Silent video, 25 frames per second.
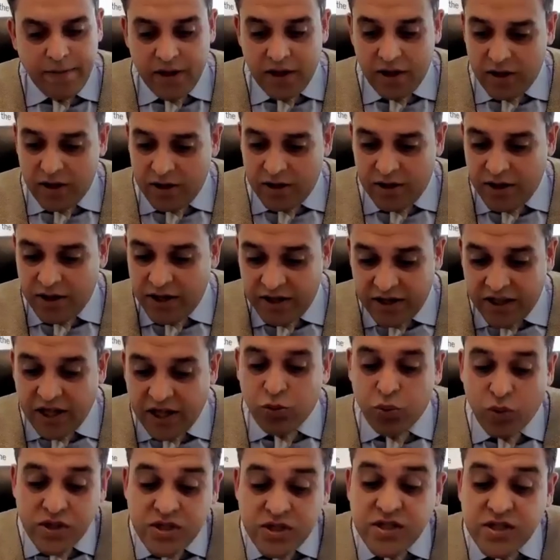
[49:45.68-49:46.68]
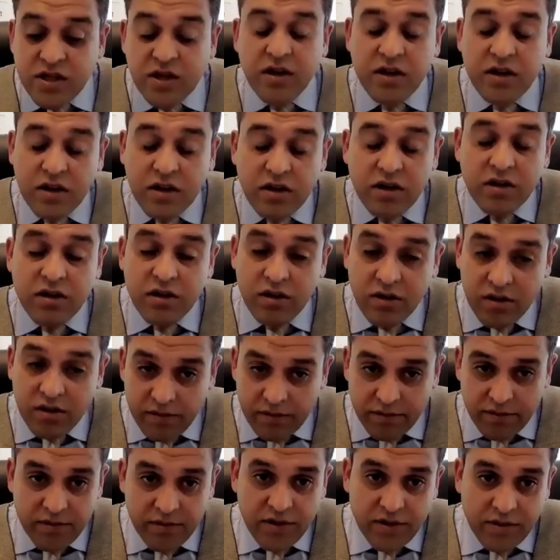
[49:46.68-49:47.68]
and that was
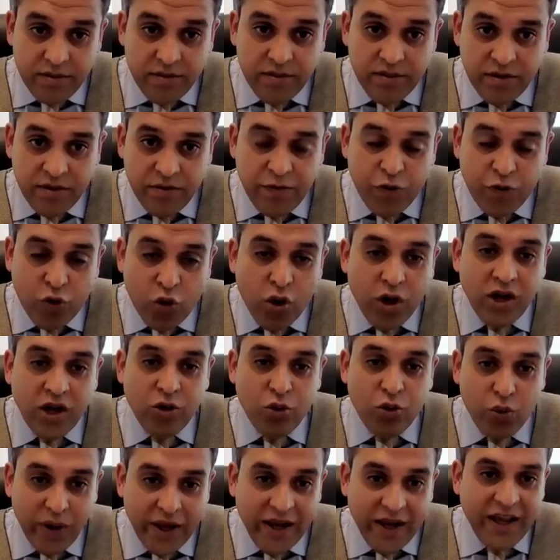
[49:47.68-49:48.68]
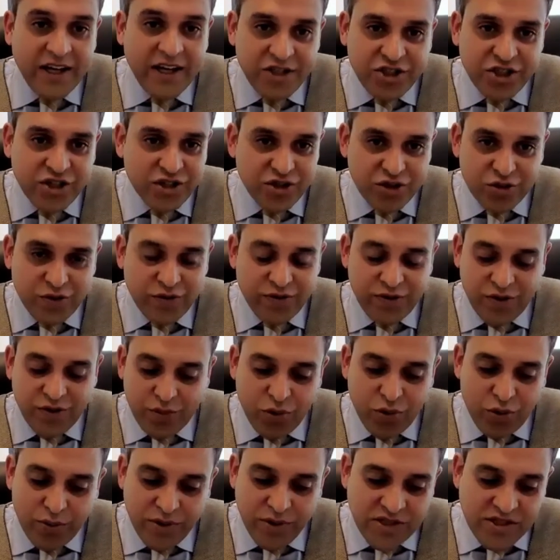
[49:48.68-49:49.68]
the foreign relations of the
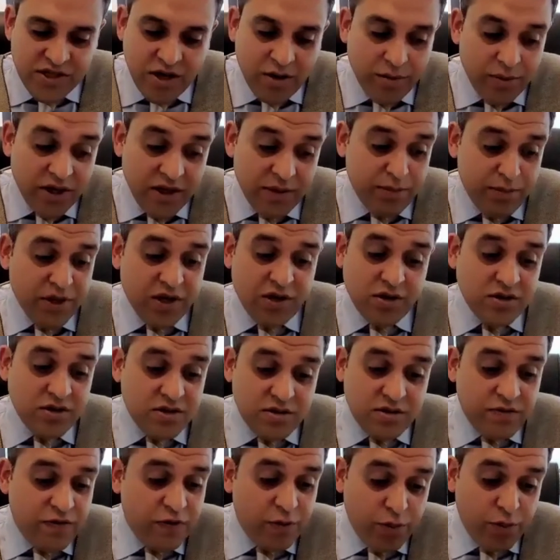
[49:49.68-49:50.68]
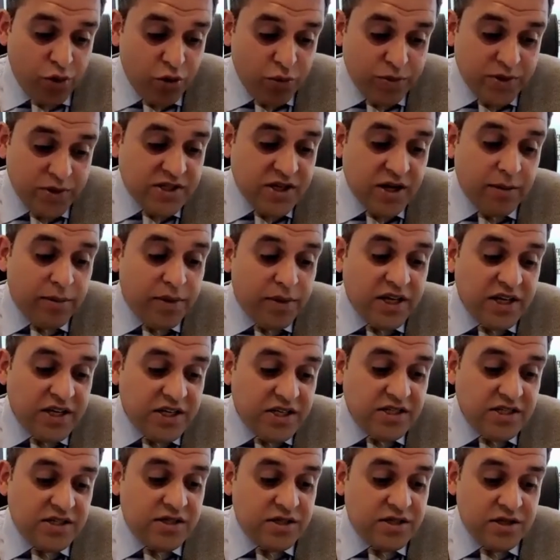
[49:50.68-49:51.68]
Burmese army, because the Burmese army
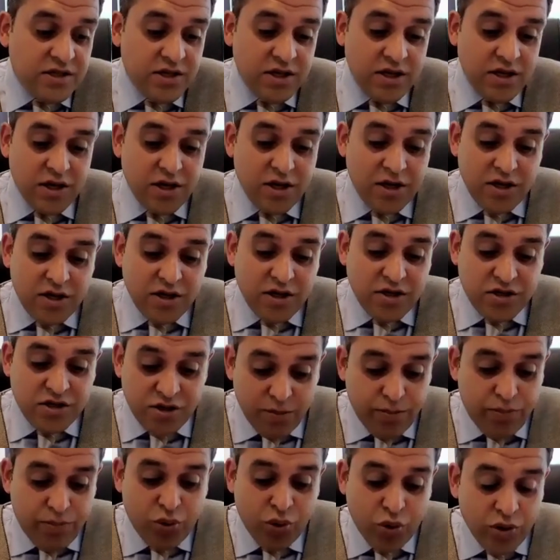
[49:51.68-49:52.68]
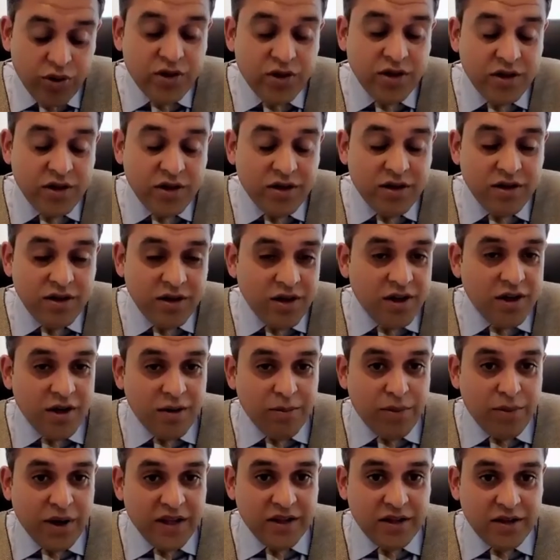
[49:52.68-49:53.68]
is supported
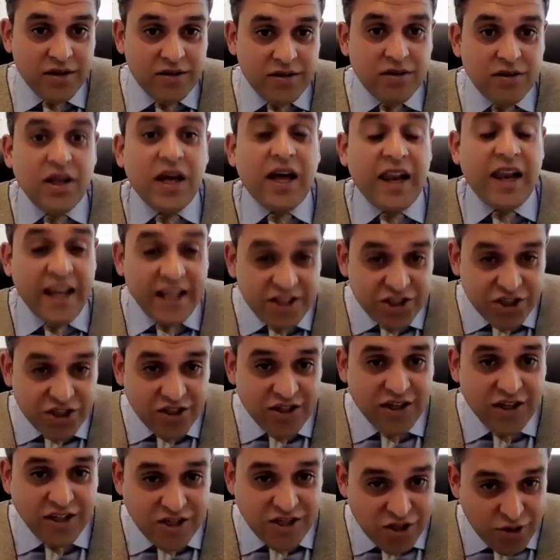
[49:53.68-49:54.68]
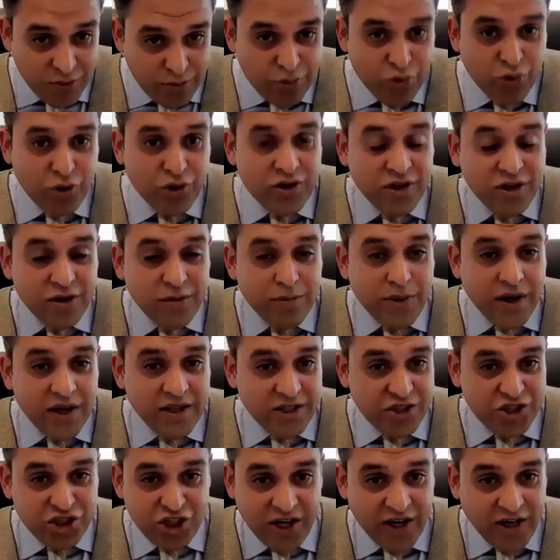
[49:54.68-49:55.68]
by, allegedly supported by
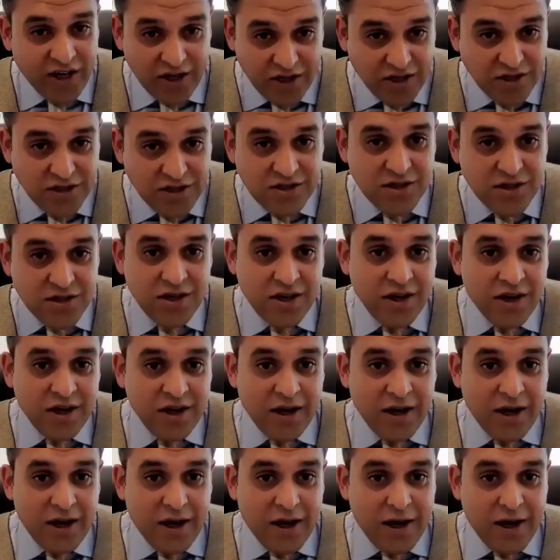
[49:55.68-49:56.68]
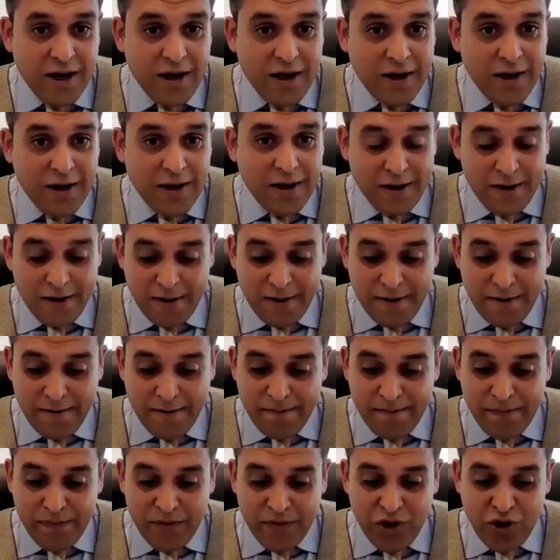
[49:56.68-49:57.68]
the Chinese. You
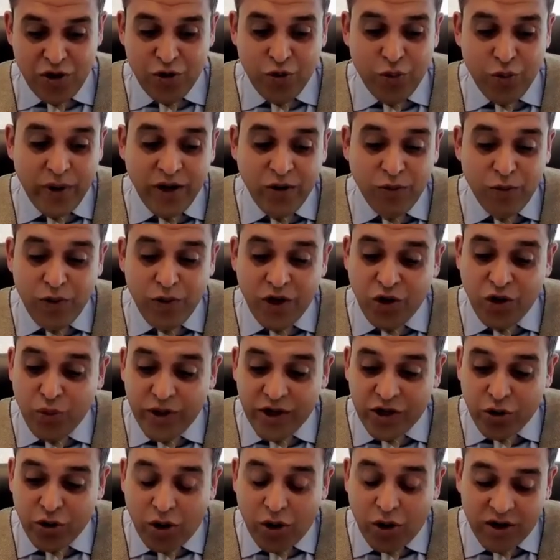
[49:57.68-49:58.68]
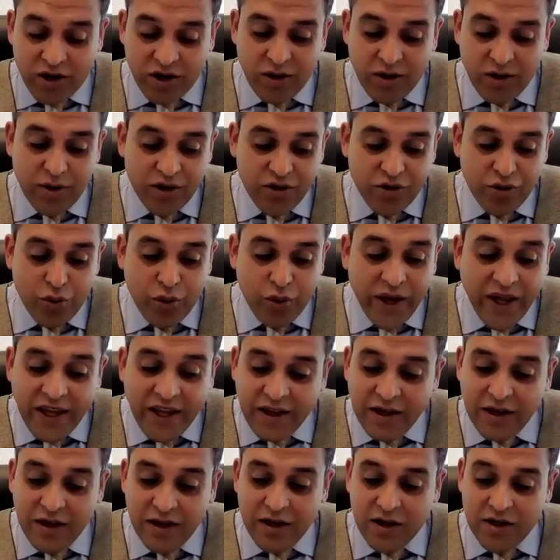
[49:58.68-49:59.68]
know, when you were talking about the
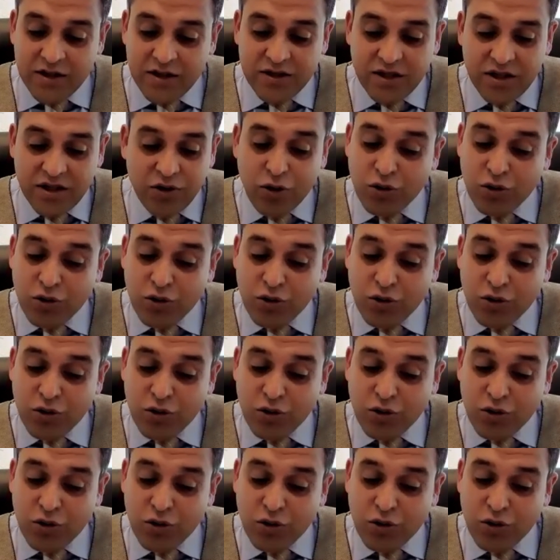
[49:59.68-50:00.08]
Rohingyas, it